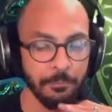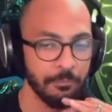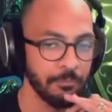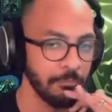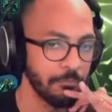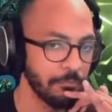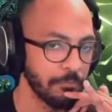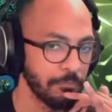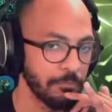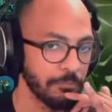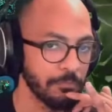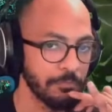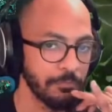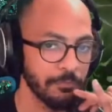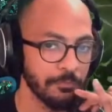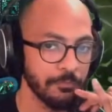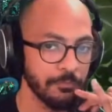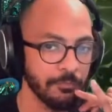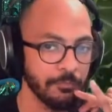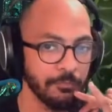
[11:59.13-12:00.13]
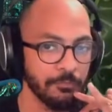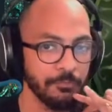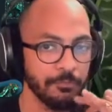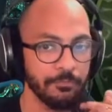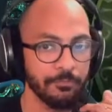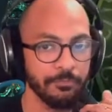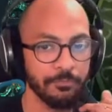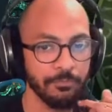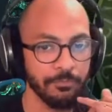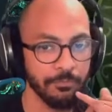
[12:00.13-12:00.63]

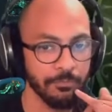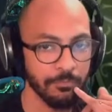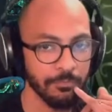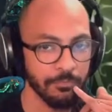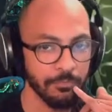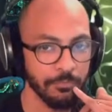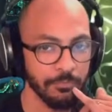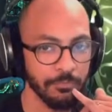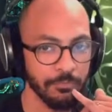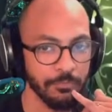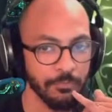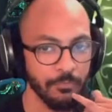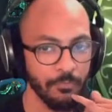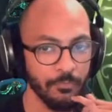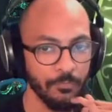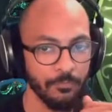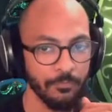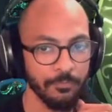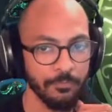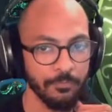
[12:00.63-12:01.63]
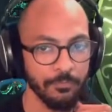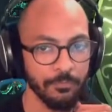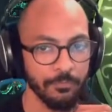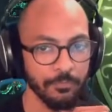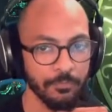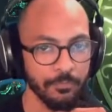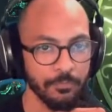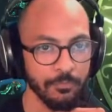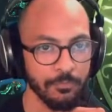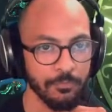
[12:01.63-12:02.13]

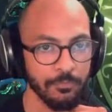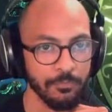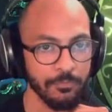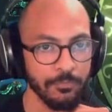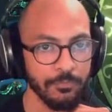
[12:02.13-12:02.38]
No one is speaking in this clip.